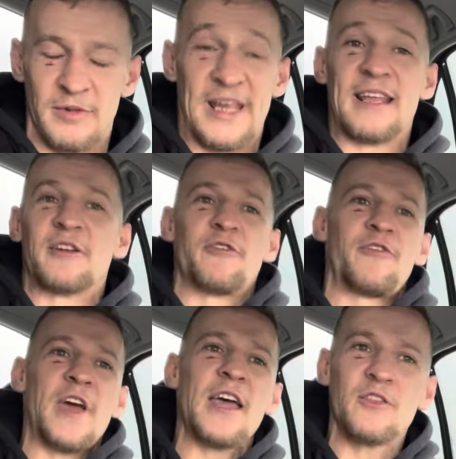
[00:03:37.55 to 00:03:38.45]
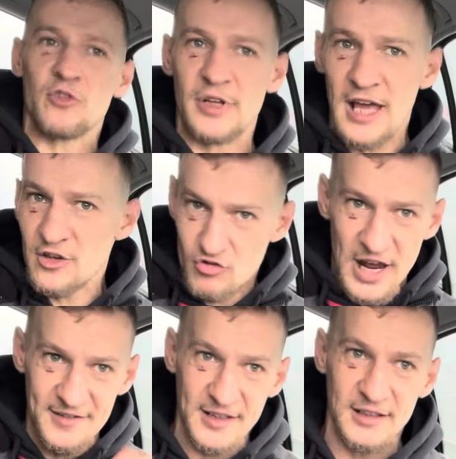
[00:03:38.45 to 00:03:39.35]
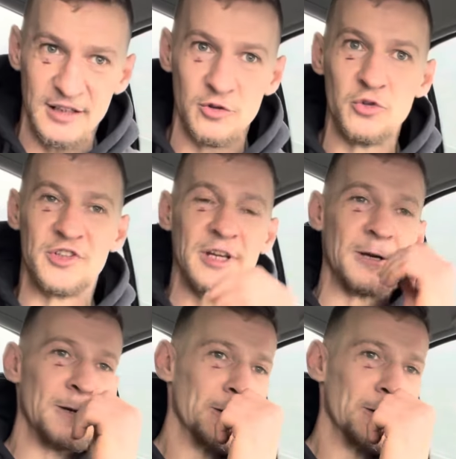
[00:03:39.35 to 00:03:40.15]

getting fat, you're not drastically losing